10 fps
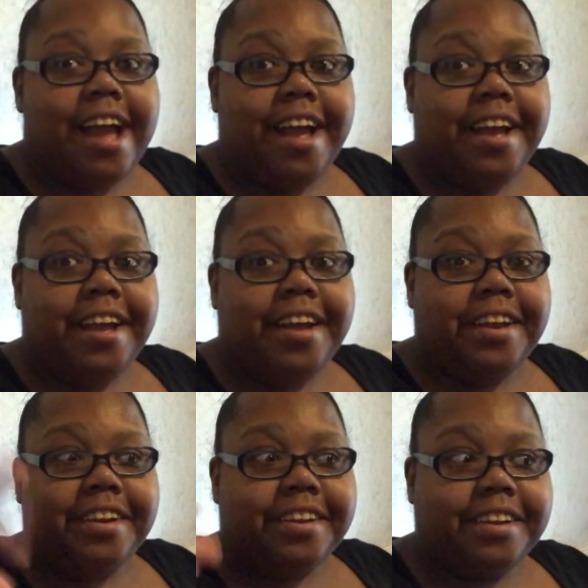
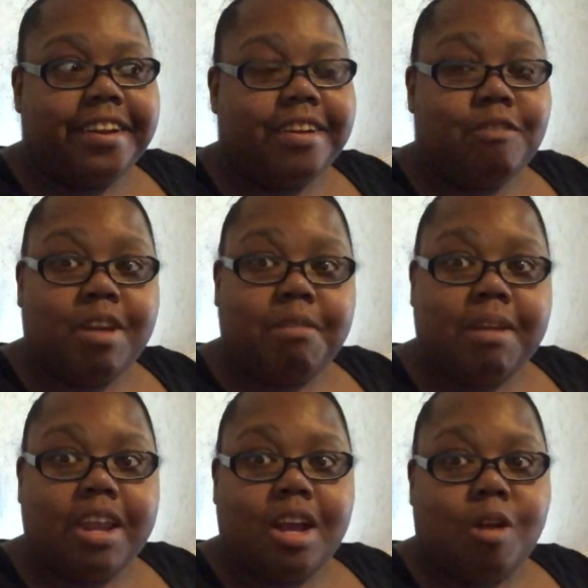and run
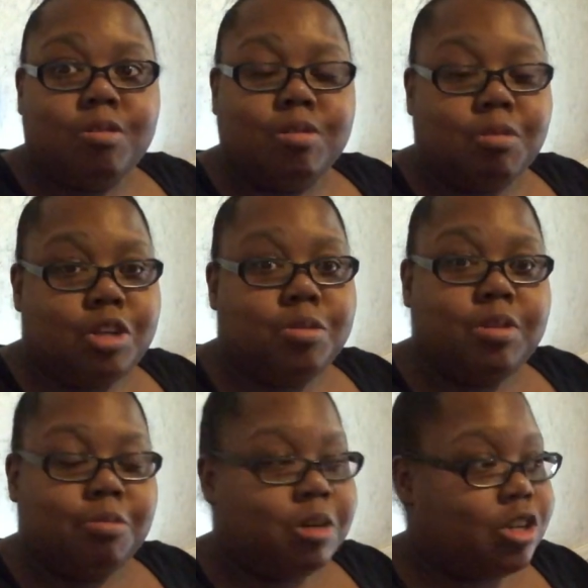with it. Go, what
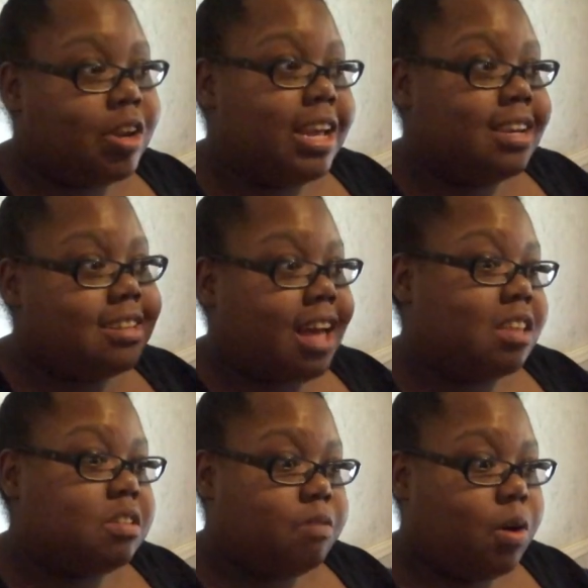you're
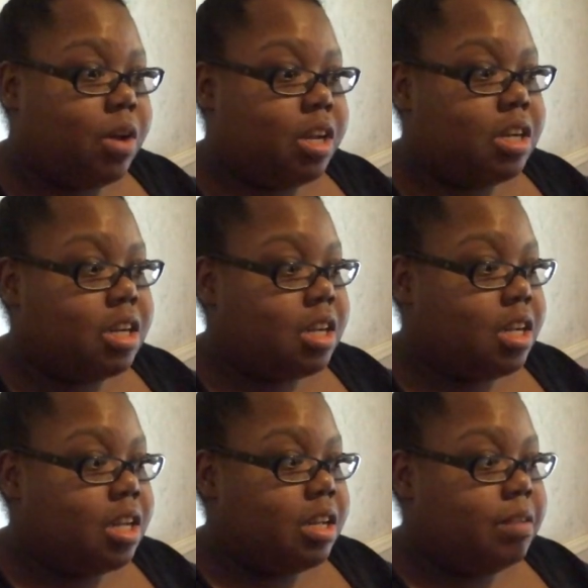indecisive on
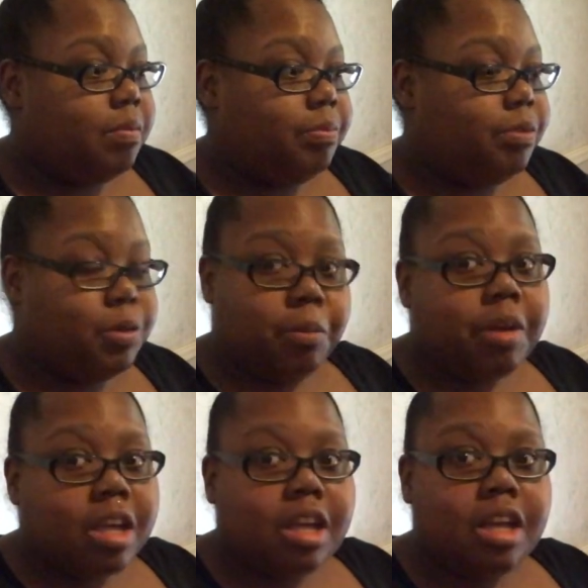
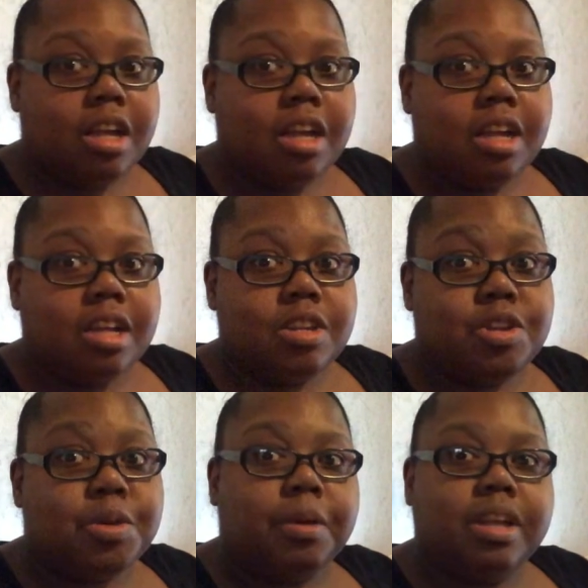doing,
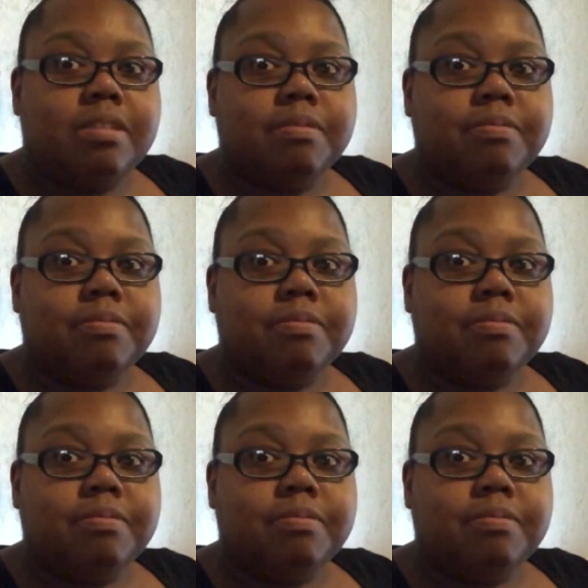do it.